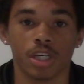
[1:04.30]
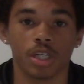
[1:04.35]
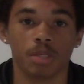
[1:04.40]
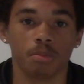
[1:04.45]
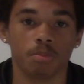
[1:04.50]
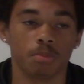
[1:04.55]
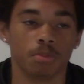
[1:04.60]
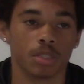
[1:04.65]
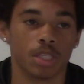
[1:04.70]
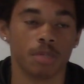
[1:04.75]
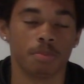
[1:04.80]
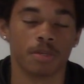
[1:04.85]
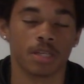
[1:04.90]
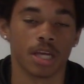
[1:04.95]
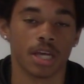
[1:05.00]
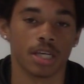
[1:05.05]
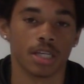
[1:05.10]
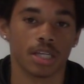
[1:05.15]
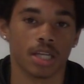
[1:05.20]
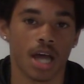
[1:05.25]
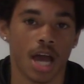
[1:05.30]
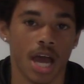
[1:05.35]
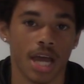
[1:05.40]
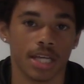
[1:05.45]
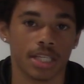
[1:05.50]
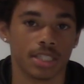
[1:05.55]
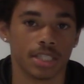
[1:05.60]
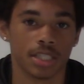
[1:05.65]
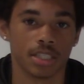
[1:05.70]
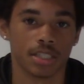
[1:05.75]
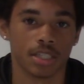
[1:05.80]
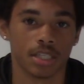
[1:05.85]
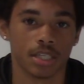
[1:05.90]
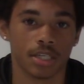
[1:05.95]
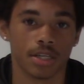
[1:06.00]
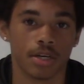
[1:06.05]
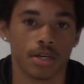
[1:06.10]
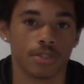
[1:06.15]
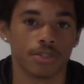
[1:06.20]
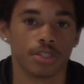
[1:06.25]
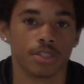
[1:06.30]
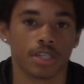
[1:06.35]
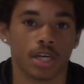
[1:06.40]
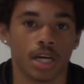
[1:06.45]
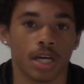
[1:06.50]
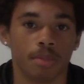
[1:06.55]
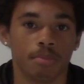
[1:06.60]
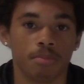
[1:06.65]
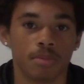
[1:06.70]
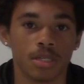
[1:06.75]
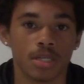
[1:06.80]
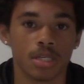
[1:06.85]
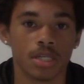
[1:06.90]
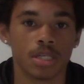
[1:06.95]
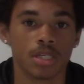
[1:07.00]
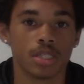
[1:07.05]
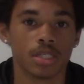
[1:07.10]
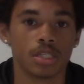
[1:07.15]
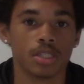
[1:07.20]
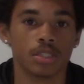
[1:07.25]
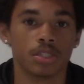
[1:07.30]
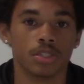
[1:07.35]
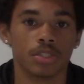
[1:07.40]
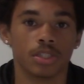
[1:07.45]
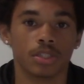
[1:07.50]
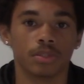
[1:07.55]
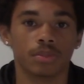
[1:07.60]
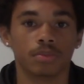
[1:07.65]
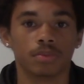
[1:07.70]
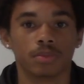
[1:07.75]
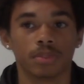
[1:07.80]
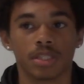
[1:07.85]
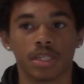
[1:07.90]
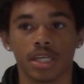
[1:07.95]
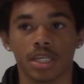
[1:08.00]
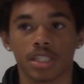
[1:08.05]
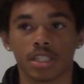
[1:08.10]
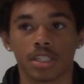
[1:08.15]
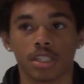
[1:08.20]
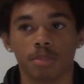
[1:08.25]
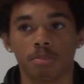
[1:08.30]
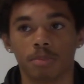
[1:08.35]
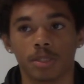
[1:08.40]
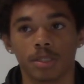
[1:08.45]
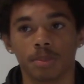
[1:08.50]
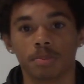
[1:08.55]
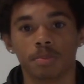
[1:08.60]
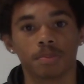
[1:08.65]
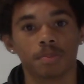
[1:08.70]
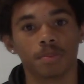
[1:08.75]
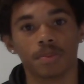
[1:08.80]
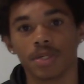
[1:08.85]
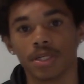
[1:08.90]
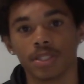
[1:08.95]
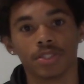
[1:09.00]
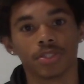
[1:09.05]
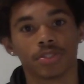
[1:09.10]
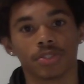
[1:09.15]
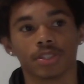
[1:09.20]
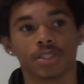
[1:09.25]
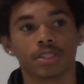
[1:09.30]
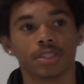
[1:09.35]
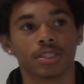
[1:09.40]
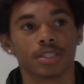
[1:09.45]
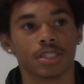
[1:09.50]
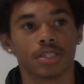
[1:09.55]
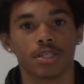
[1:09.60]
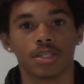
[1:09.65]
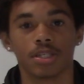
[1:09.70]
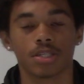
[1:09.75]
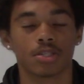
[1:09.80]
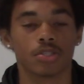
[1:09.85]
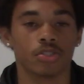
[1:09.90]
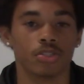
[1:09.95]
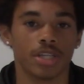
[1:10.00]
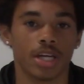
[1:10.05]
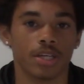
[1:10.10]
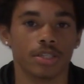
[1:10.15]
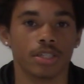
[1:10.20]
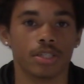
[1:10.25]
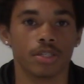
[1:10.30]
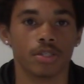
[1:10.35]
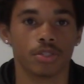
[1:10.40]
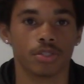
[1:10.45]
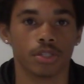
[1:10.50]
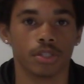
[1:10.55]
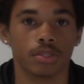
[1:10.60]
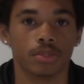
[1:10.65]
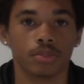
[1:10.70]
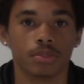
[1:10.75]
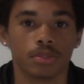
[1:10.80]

up, keeping it high intensity all the time. You know, can't slip up once or it all goes downhill. So,